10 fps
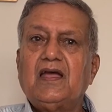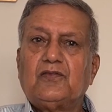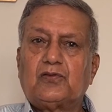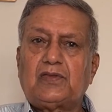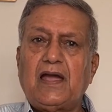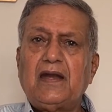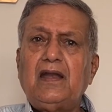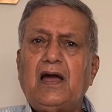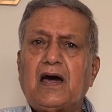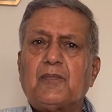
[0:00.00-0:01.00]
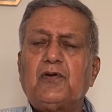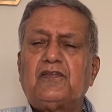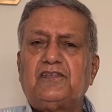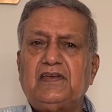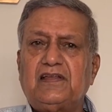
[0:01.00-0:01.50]
So thyroid hormone
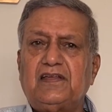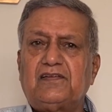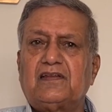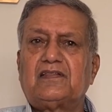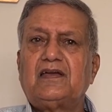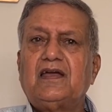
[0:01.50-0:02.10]
secretions